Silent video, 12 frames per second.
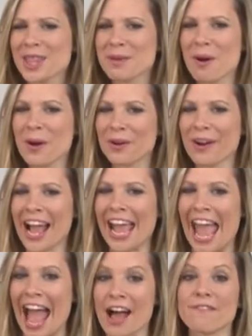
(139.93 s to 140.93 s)
The motor I
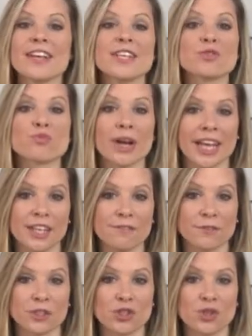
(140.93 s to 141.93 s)
have is
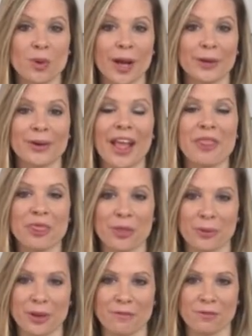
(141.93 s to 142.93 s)
rated for
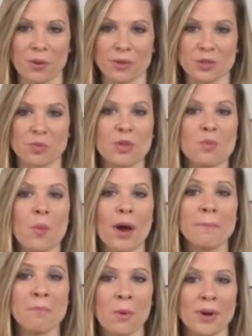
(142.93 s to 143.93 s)
230 volts with
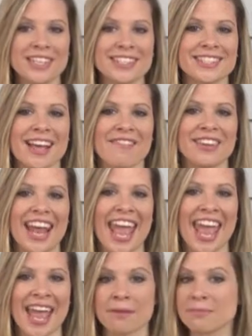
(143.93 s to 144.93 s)

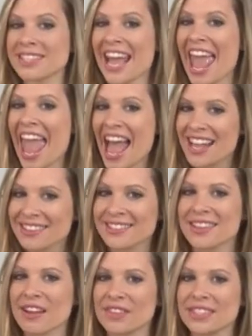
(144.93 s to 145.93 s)
1.7 amps and
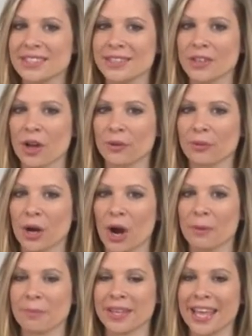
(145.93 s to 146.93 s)
1700
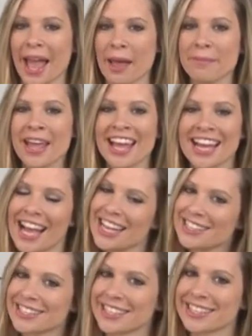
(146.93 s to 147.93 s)
RPM
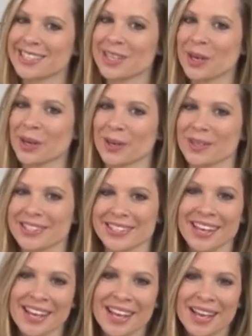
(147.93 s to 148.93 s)
at 60 Hz.